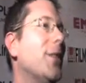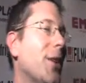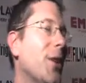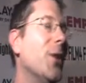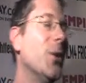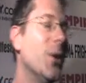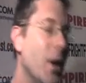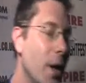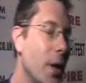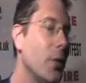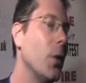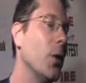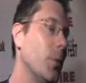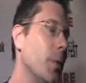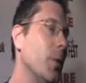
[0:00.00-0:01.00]
So
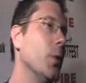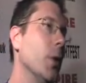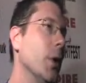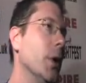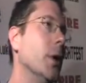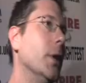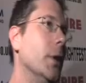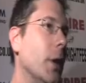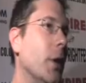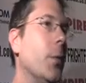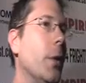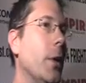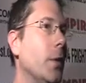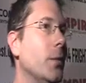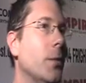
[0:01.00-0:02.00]
it's
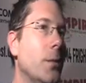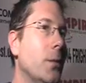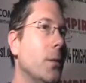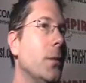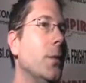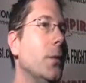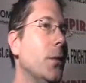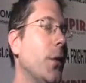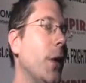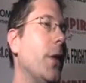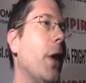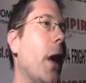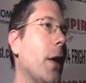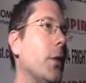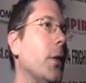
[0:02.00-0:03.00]
been
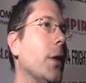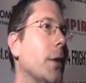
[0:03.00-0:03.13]
fantastic.